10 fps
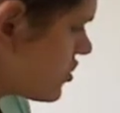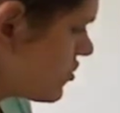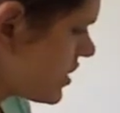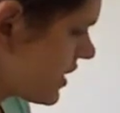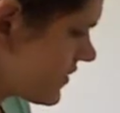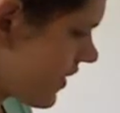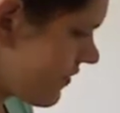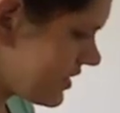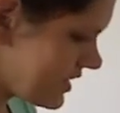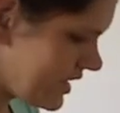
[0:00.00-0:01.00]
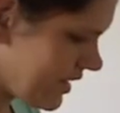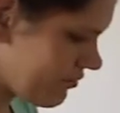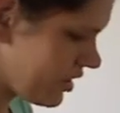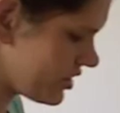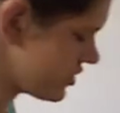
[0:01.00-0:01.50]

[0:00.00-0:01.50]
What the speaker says: 2 times 5 is 10 plus